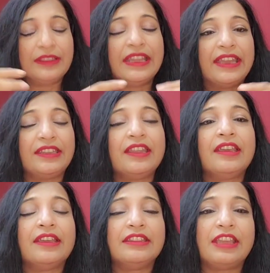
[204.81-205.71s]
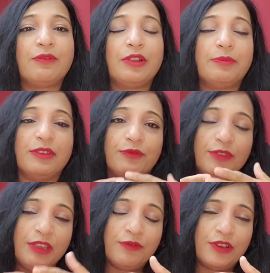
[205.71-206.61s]
Then there will be
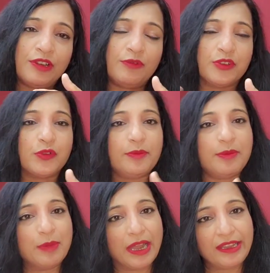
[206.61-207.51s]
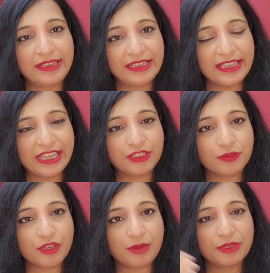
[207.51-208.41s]
fever, which will be mild in case
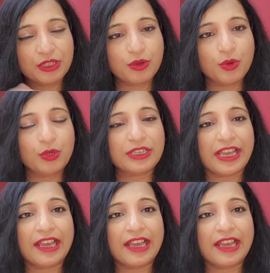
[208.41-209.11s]
of common cold,